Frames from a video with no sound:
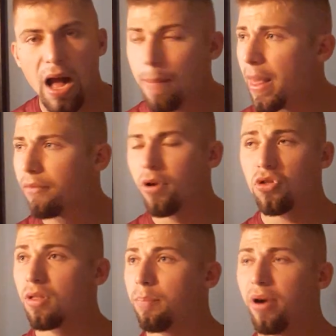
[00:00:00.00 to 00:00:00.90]
I'm not
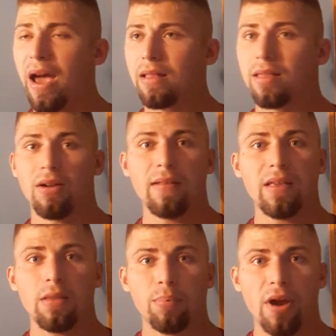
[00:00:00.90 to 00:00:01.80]
rushing to practice. I don't have
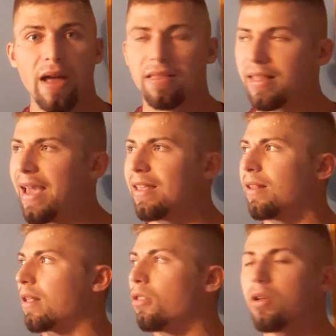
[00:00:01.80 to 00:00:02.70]
to get to practice. I
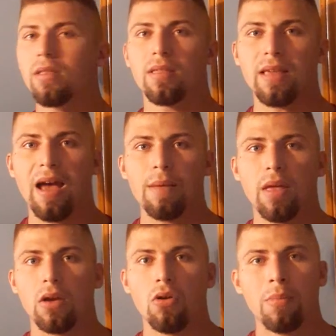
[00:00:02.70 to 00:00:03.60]
can like look at the sky and be
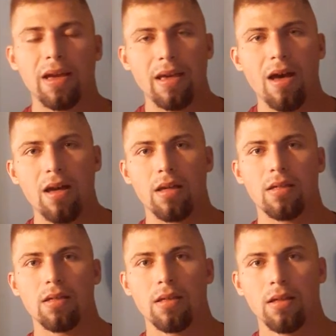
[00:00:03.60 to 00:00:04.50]
like, oh my
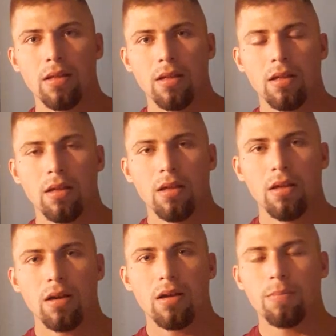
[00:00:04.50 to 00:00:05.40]
gosh.
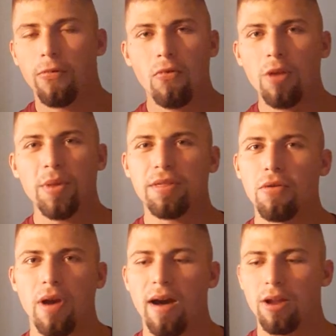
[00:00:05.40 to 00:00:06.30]
Because before I'd be
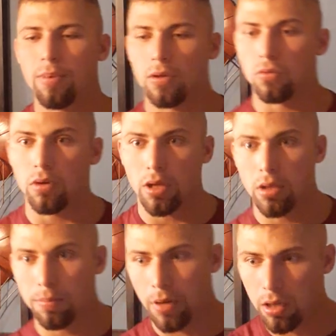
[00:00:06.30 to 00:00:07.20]
so caught up in like, well, I gotta
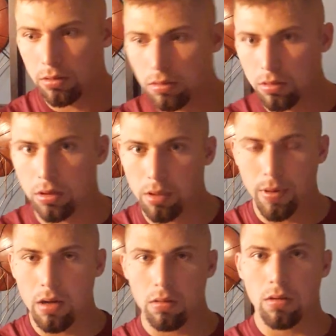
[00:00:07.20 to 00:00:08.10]
get to practice. Gotta get to
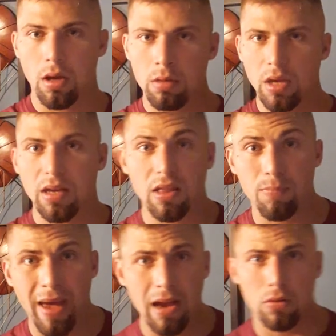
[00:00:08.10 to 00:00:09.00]
practice on time. Gotta get this
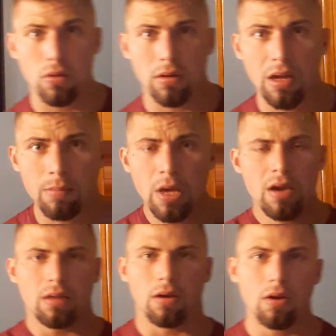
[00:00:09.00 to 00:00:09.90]
back loosened up
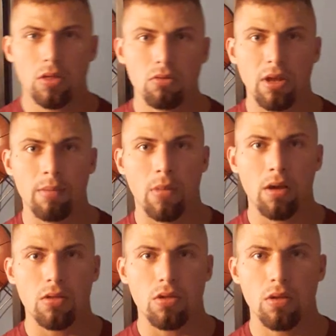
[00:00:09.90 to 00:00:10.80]
because it hurts so damn
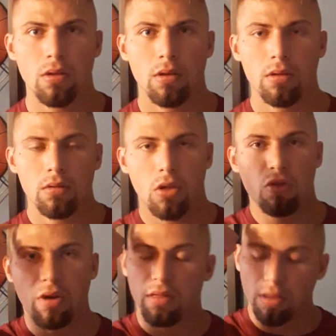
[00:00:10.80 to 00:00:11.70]
much.
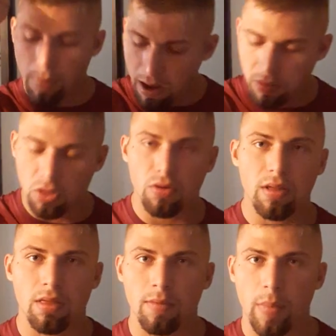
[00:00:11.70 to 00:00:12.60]
Stressing the mind,
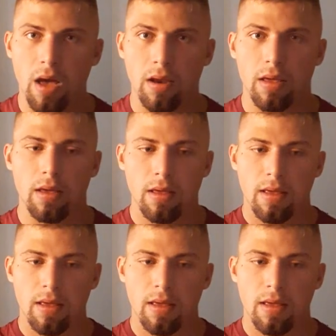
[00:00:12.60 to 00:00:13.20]
stressing the body.